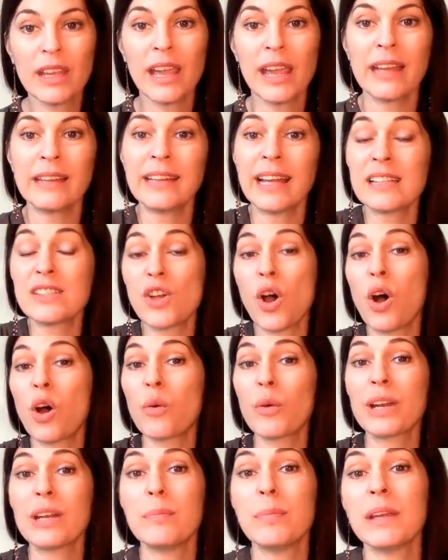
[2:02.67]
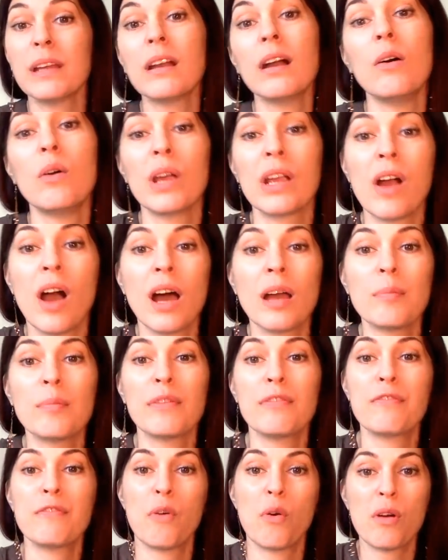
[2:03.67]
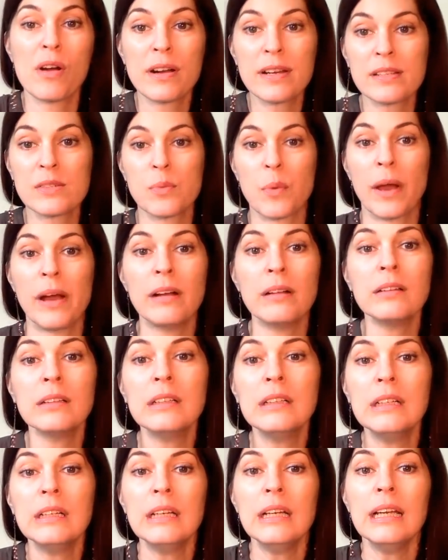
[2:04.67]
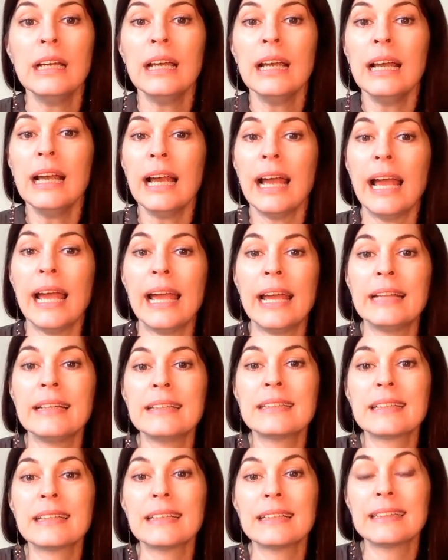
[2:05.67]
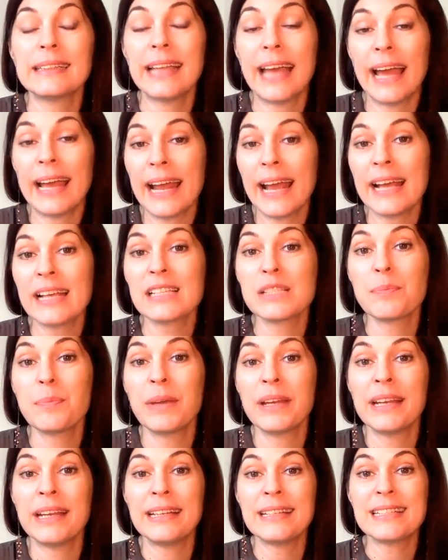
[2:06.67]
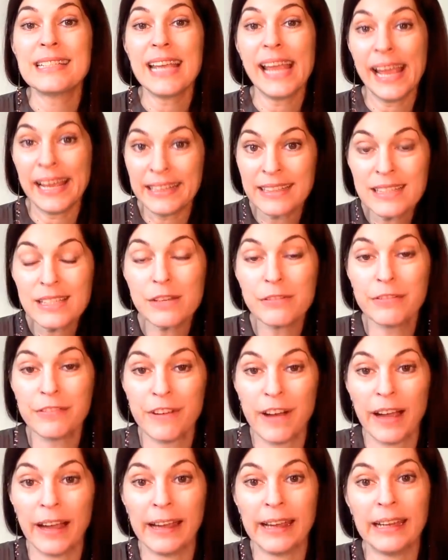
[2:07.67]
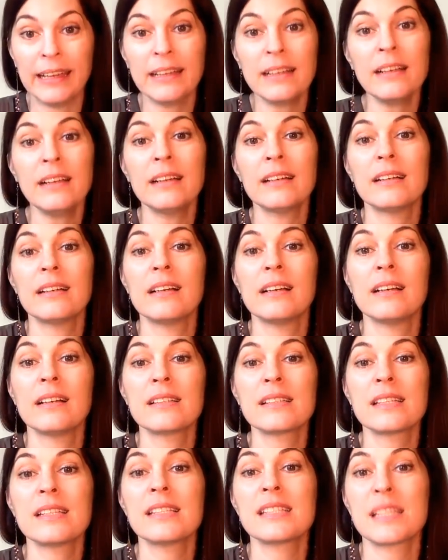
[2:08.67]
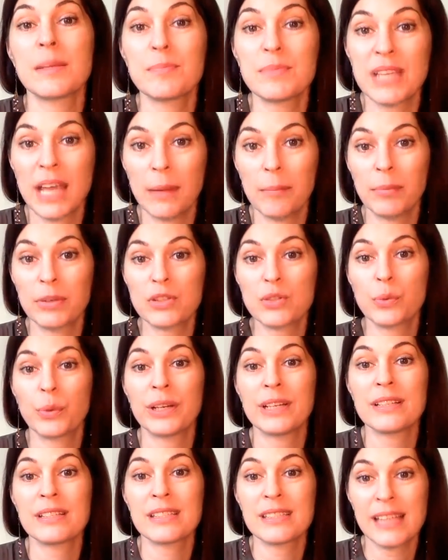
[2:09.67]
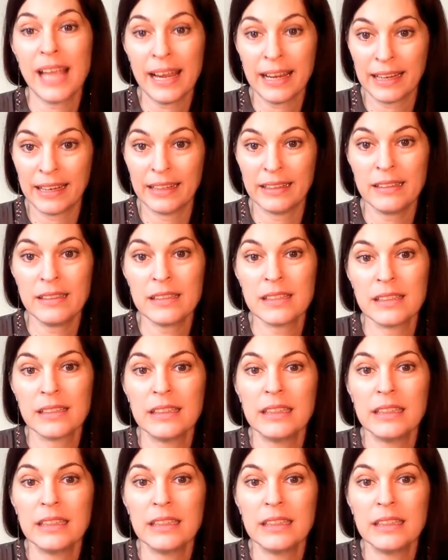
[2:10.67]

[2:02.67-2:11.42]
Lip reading: and that's already been going on before as well. And that has been intensifying since September 22nd.